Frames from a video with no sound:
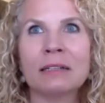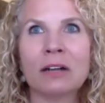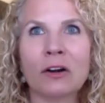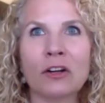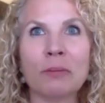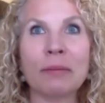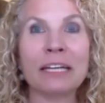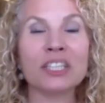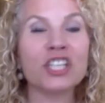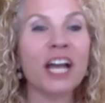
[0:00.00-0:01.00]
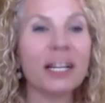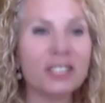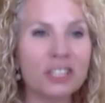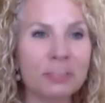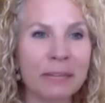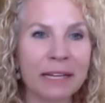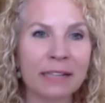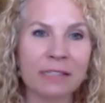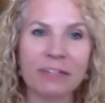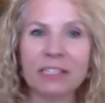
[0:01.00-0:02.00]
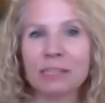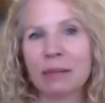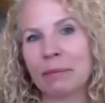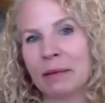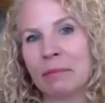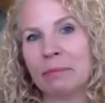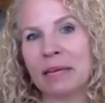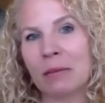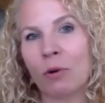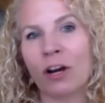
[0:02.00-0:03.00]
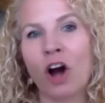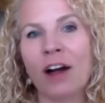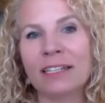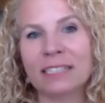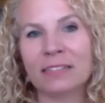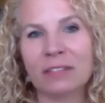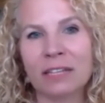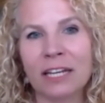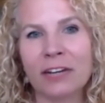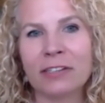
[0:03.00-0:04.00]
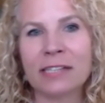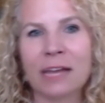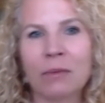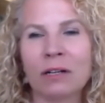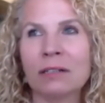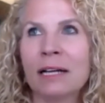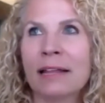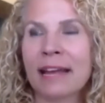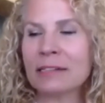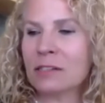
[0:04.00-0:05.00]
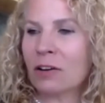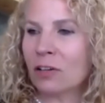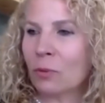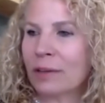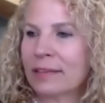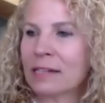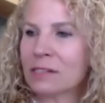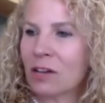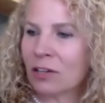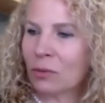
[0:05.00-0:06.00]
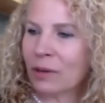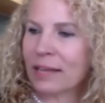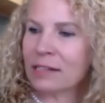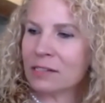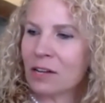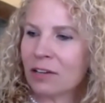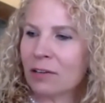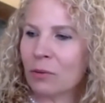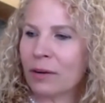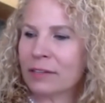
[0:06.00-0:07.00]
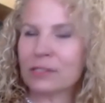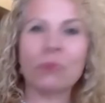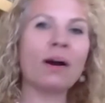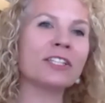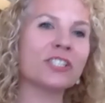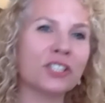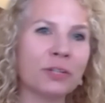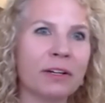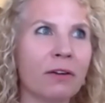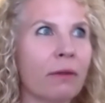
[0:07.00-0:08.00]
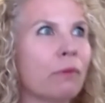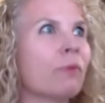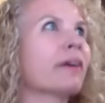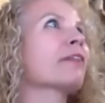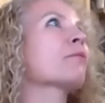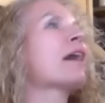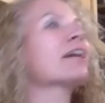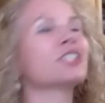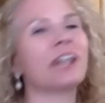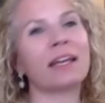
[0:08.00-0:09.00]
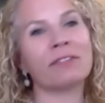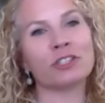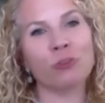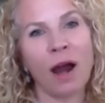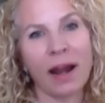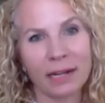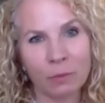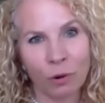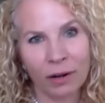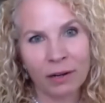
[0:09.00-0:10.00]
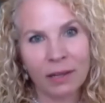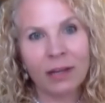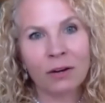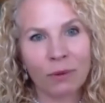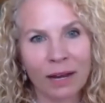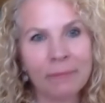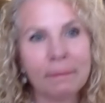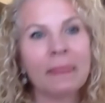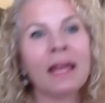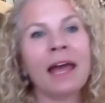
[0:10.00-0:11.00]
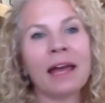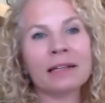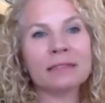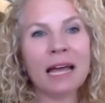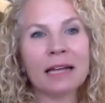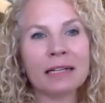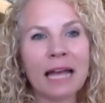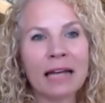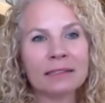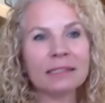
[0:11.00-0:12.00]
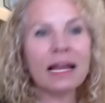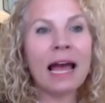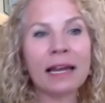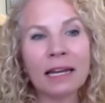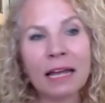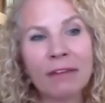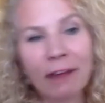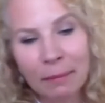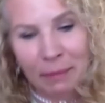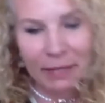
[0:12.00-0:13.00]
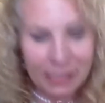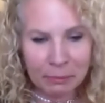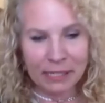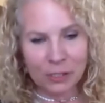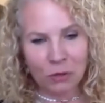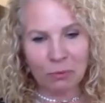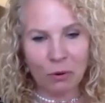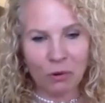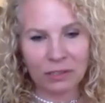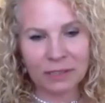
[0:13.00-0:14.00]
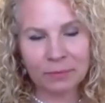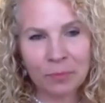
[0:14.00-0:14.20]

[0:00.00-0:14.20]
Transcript: or you're being judged because Vince might be being more cognitive and linear and saying, well, that's not going to work, that's not going to work, that's not going to work. So why'd you do it? And you're going, well, where, why should I even try anymore? Right. right. And and and and if I may be be so bold,